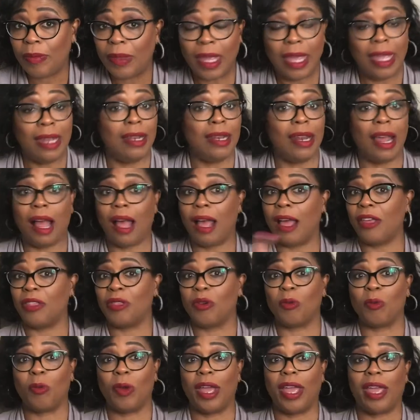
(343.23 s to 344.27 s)
In
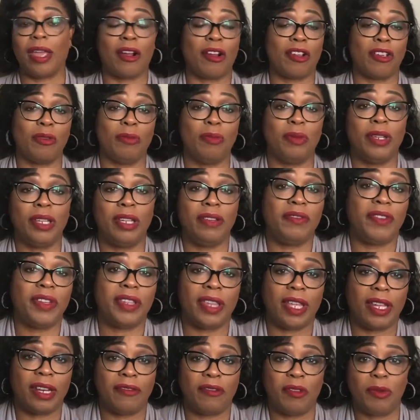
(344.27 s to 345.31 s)
either way, are you believing
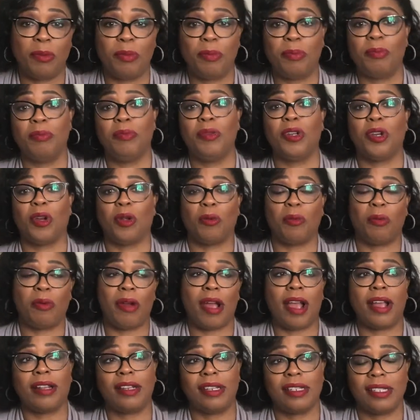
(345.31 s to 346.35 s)
that if you, you know,
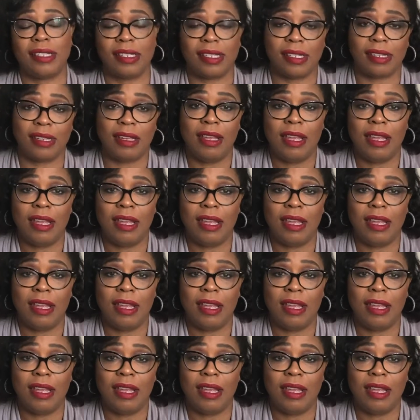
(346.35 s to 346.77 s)
practice